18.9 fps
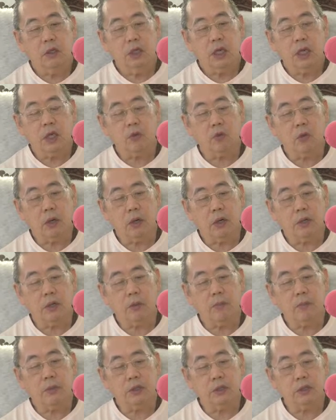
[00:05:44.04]
acquire
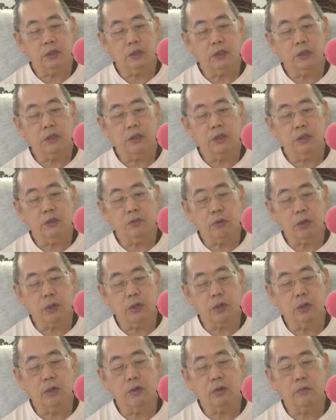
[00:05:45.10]
prestige,
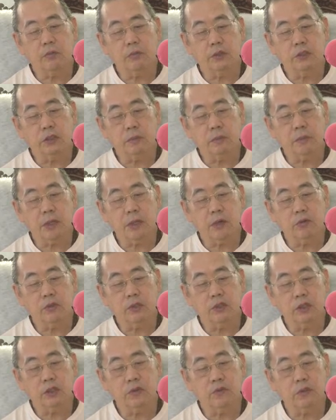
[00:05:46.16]
wealth, mystic powers,
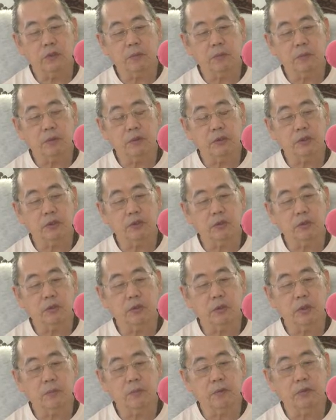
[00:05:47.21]
or even impersonal
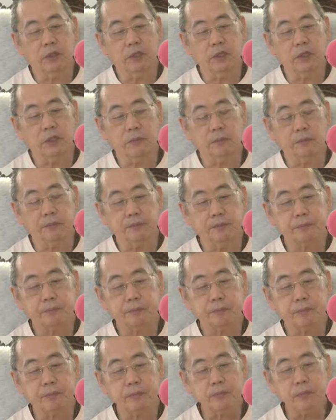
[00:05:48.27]
liberation.
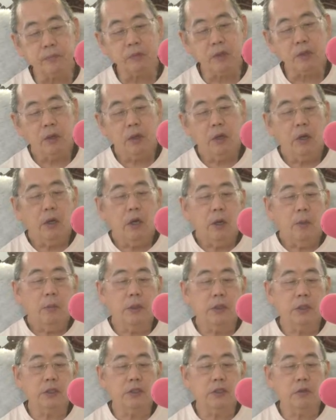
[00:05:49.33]

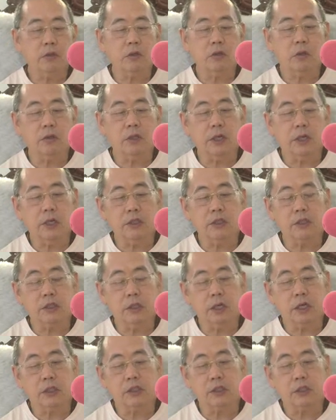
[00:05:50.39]
But these so-called gains are
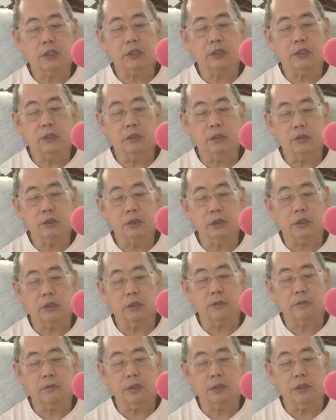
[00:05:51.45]
actually useless
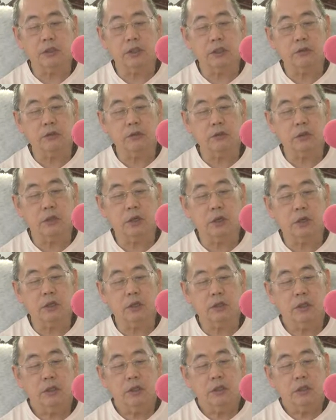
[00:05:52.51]
because they do not
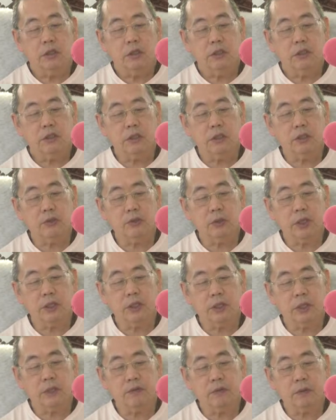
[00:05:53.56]
situate
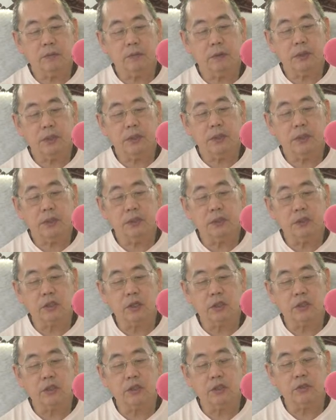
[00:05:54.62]
the living being in its
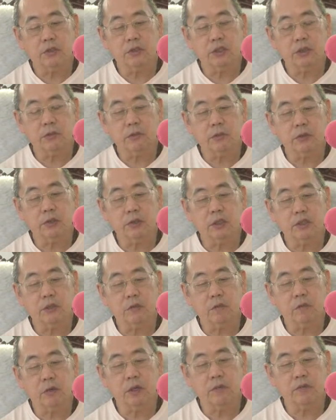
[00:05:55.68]
constitutional position
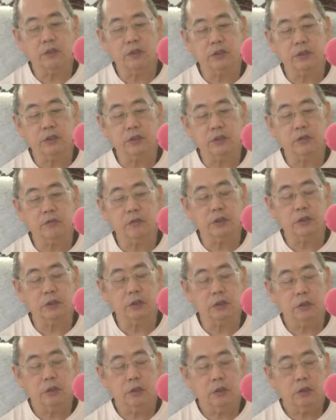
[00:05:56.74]
of loving service
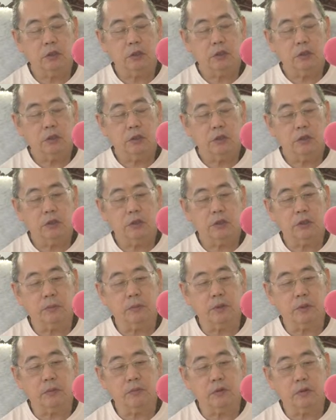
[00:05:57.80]
to the
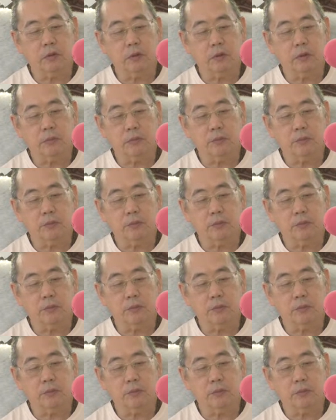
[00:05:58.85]
Supreme Lord.